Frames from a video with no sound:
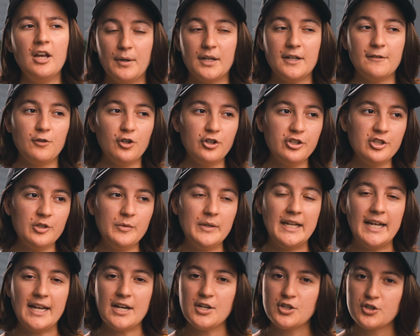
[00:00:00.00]
But if you're
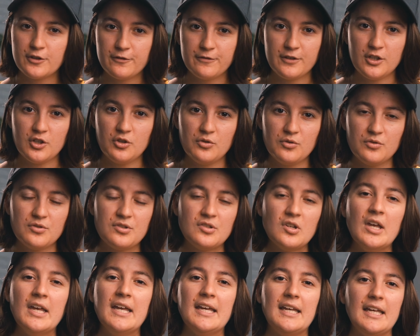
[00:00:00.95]
doing interviews
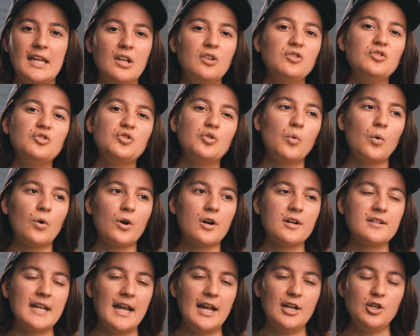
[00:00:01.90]

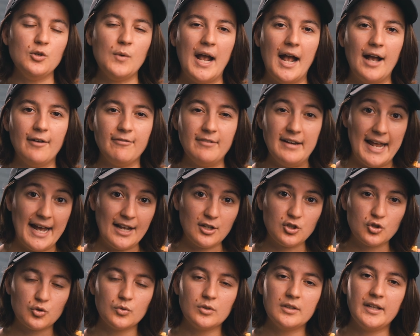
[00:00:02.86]
indoors and you have
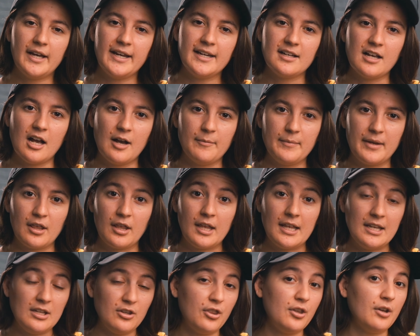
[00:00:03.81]
natural light coming
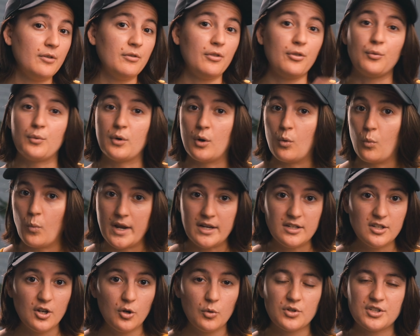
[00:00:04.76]
in through a
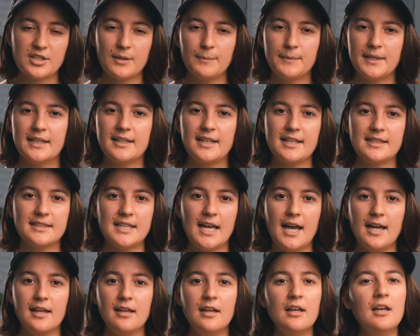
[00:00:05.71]
window or something like
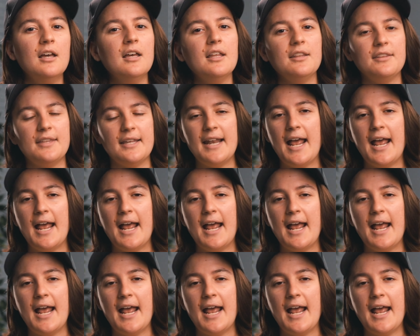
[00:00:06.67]
that, then